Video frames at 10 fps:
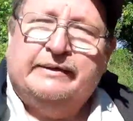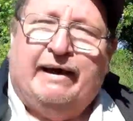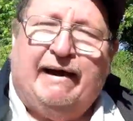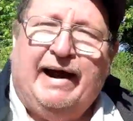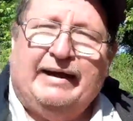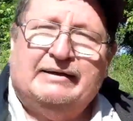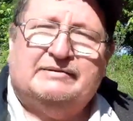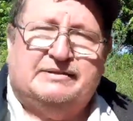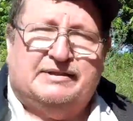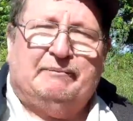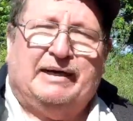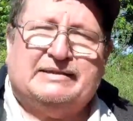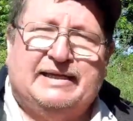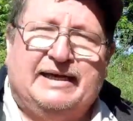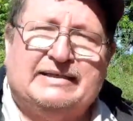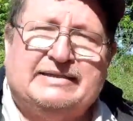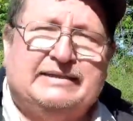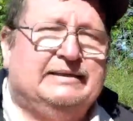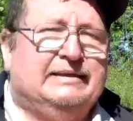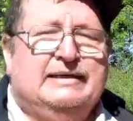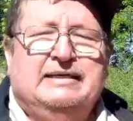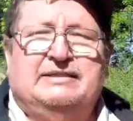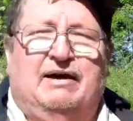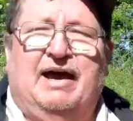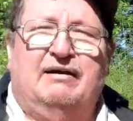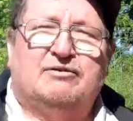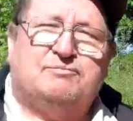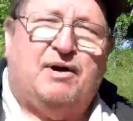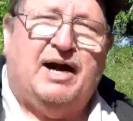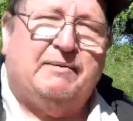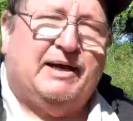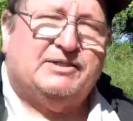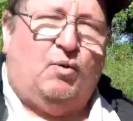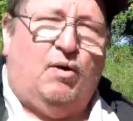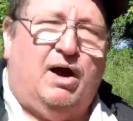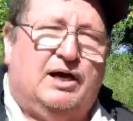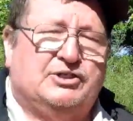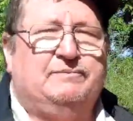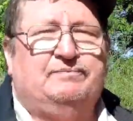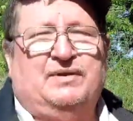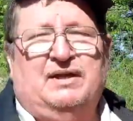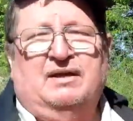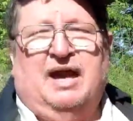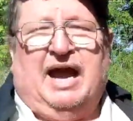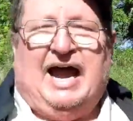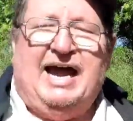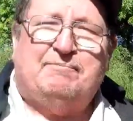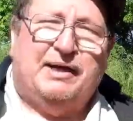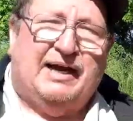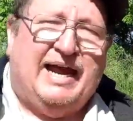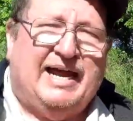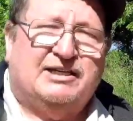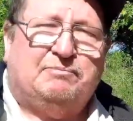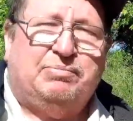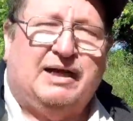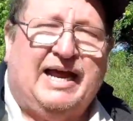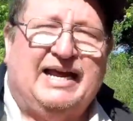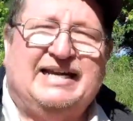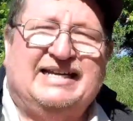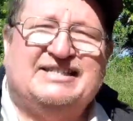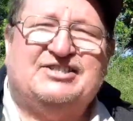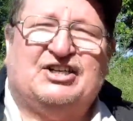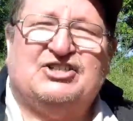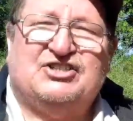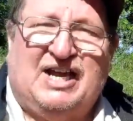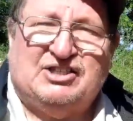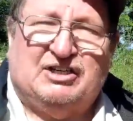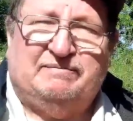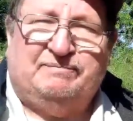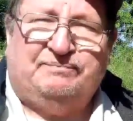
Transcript: All right? Does that make sense? So I don't spray my squash. I plan to plant in succession.